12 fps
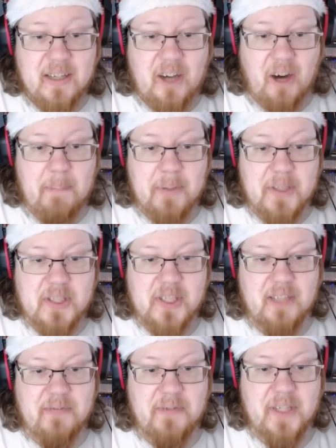Copper
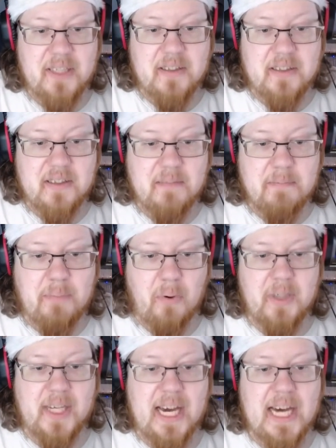sulfate
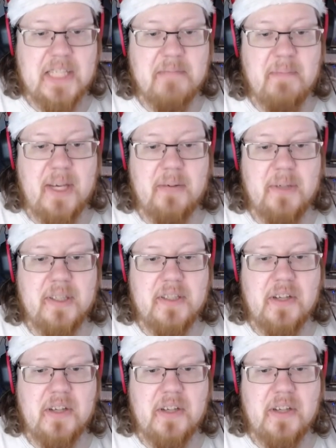boric acid make green.